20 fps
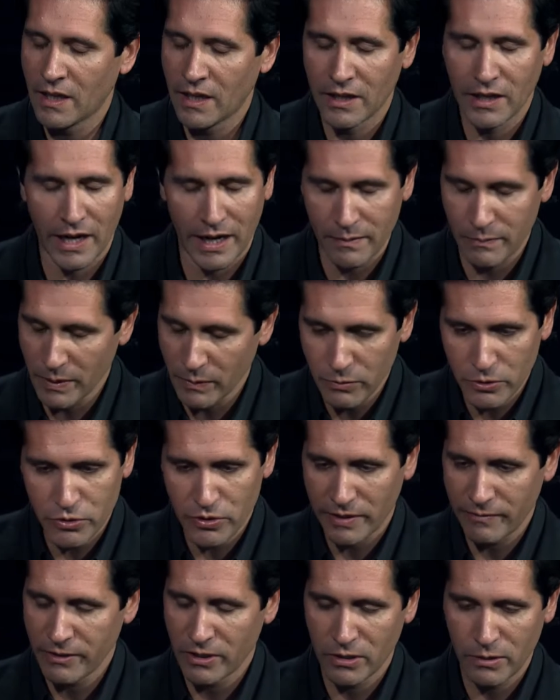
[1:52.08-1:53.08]
I remember
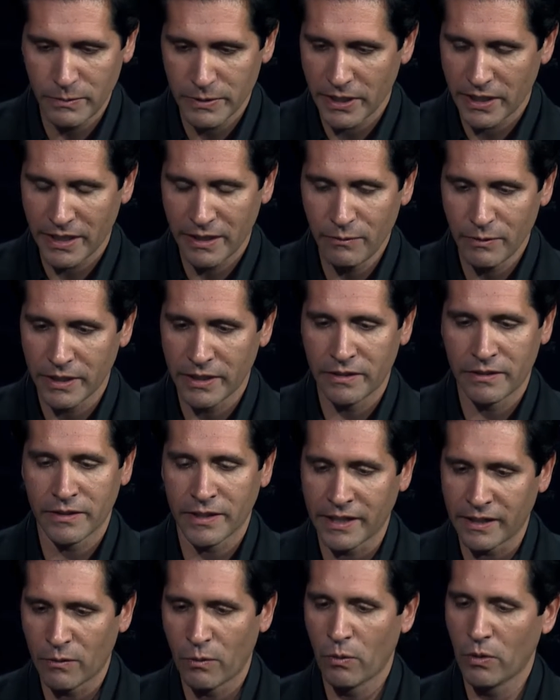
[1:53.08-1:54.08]
driving home on the highway, and
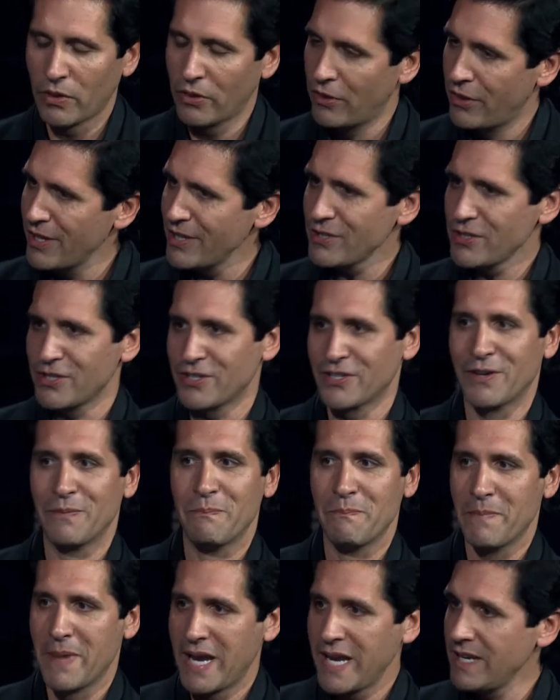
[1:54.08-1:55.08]
like, this is
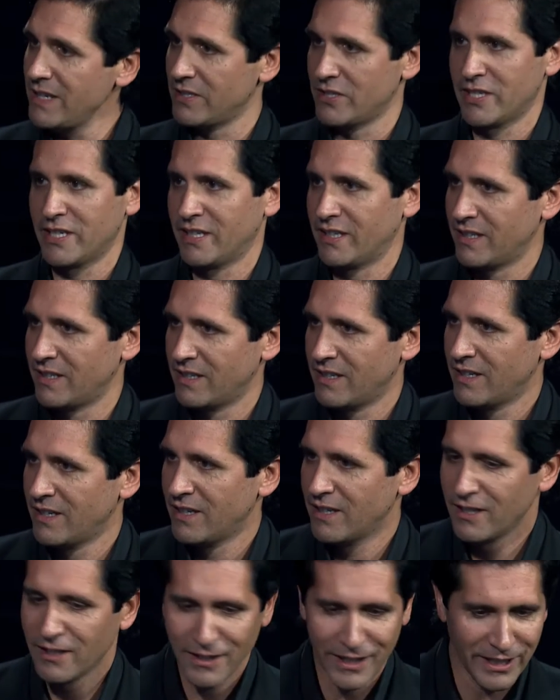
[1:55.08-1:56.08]
amazing.
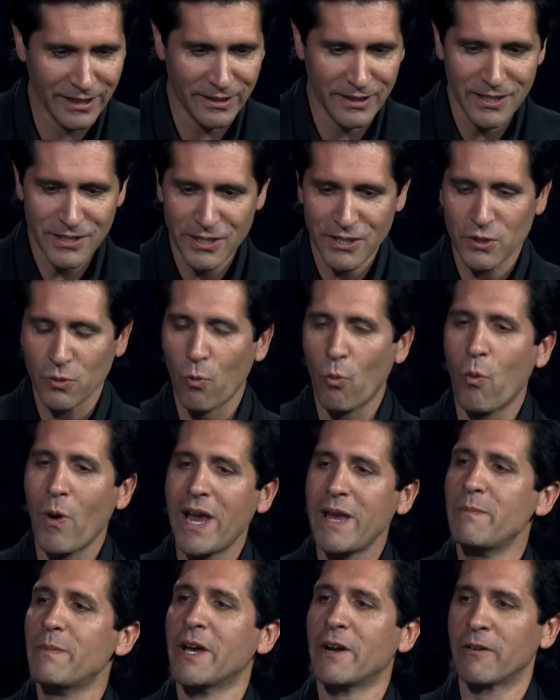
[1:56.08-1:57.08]
Like, this is
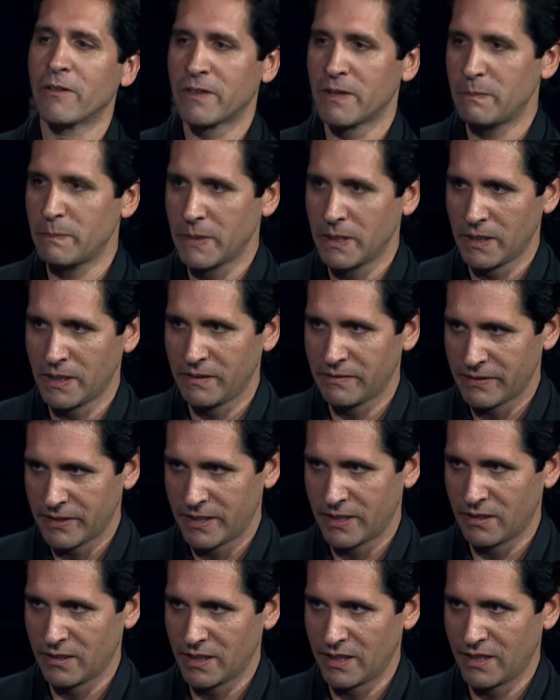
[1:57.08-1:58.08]
way better than Milli
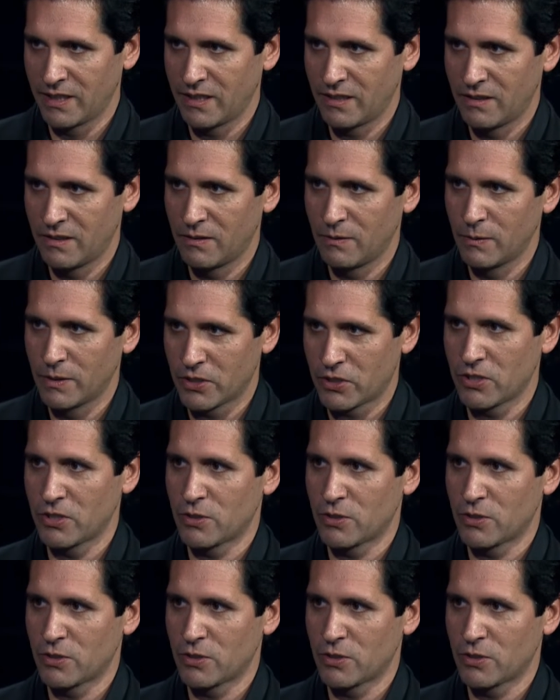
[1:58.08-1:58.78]
Vanilli. Which